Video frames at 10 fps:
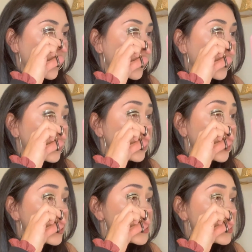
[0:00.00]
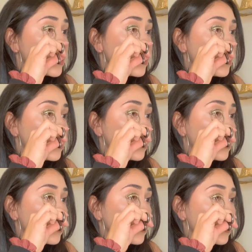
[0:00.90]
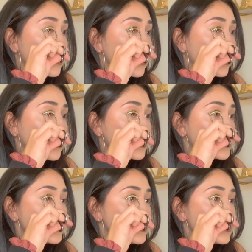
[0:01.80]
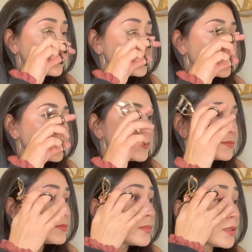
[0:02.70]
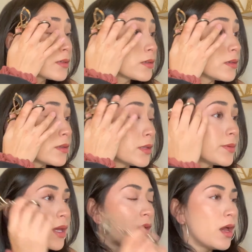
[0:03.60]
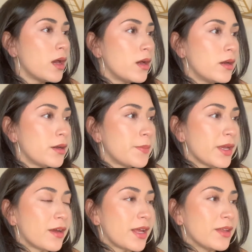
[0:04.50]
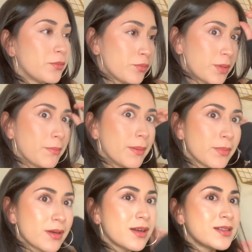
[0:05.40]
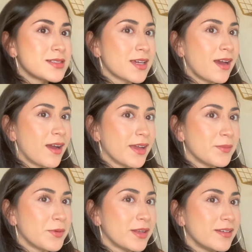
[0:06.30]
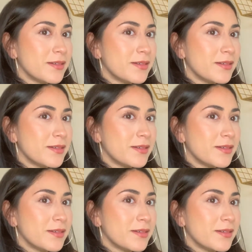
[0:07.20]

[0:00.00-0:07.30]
Let's go curl them. Oh my god, I remember a time when